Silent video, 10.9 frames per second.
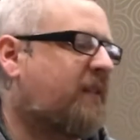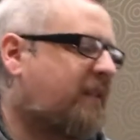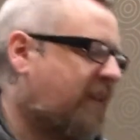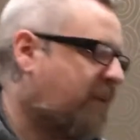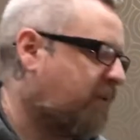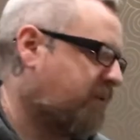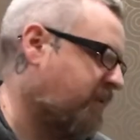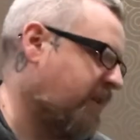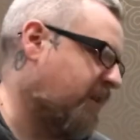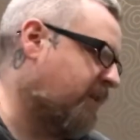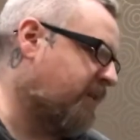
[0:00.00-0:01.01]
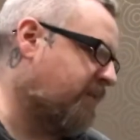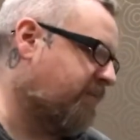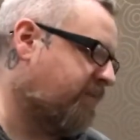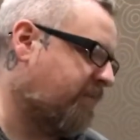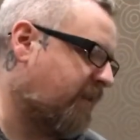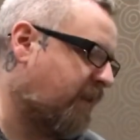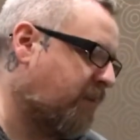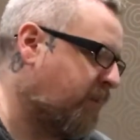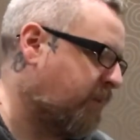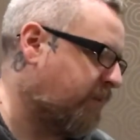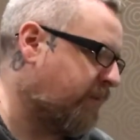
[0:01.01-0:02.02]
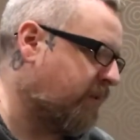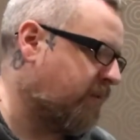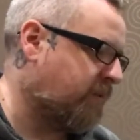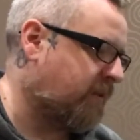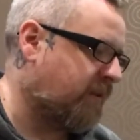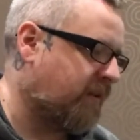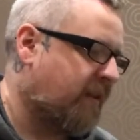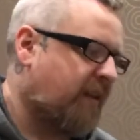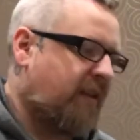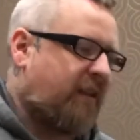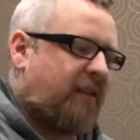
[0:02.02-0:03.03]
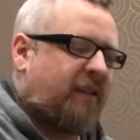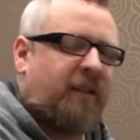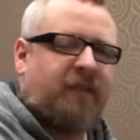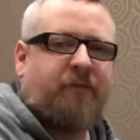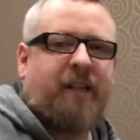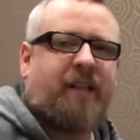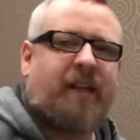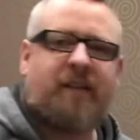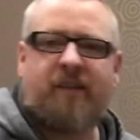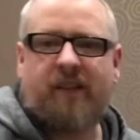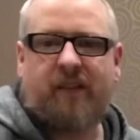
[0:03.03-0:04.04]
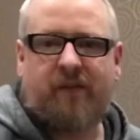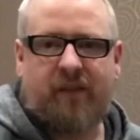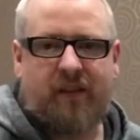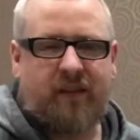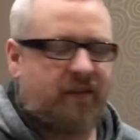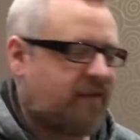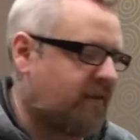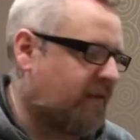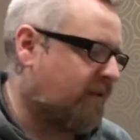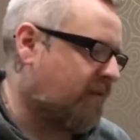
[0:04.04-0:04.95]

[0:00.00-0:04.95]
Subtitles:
like what you see on a lot of people's videos with the kind of red anodized fittings and